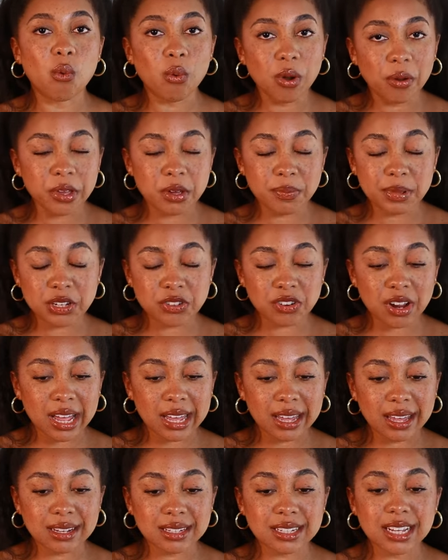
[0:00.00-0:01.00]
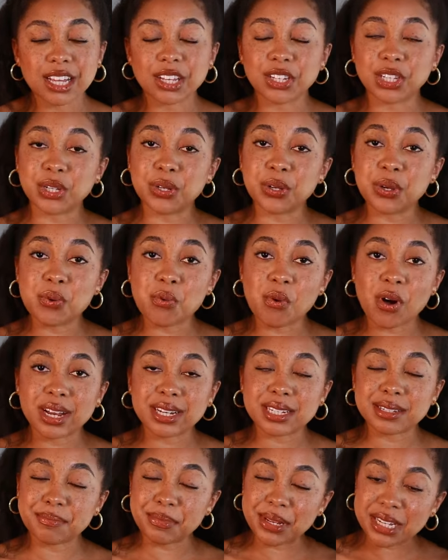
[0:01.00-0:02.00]
Will you be trying it? Do you
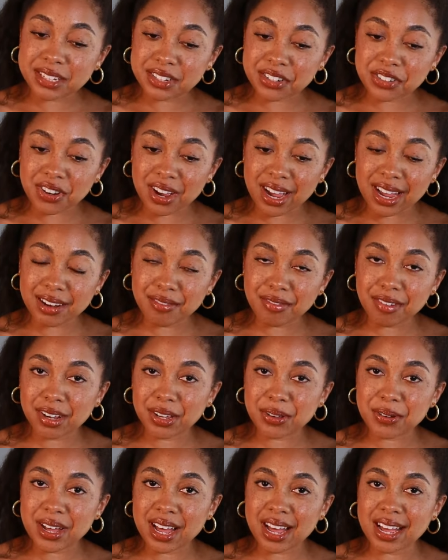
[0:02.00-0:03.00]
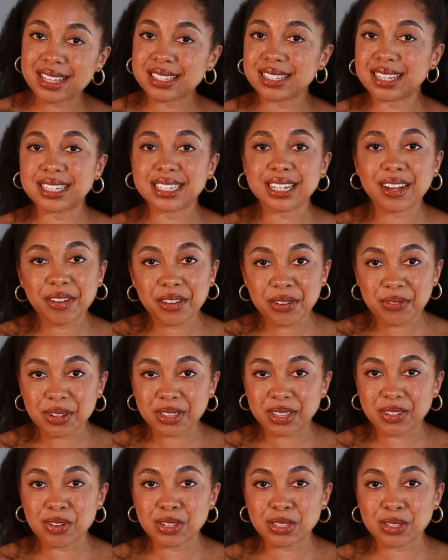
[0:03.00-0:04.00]
want me to try it for you guys and tell you
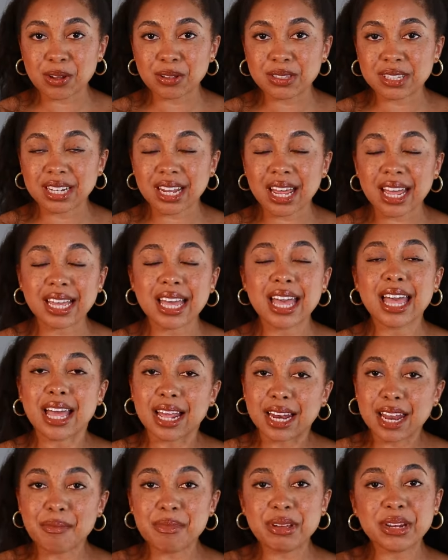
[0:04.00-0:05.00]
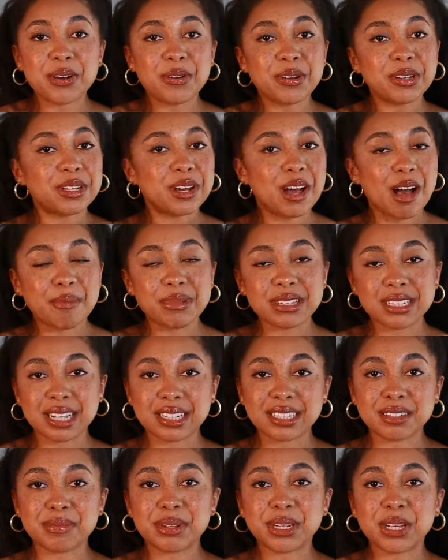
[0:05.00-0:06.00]
what the results are like? Let me know in the comment
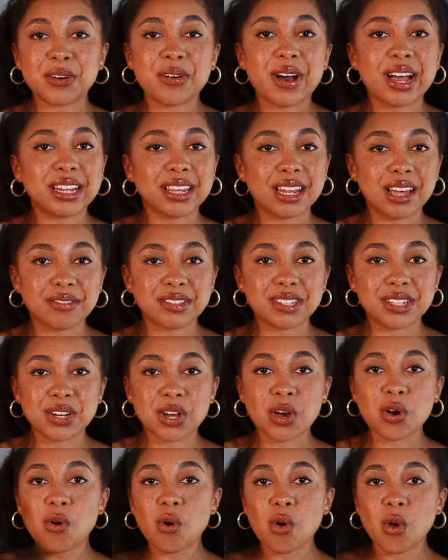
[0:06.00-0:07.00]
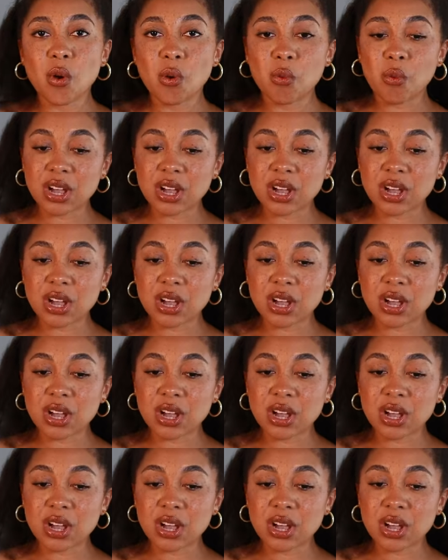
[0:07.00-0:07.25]
section below. I'd love to know.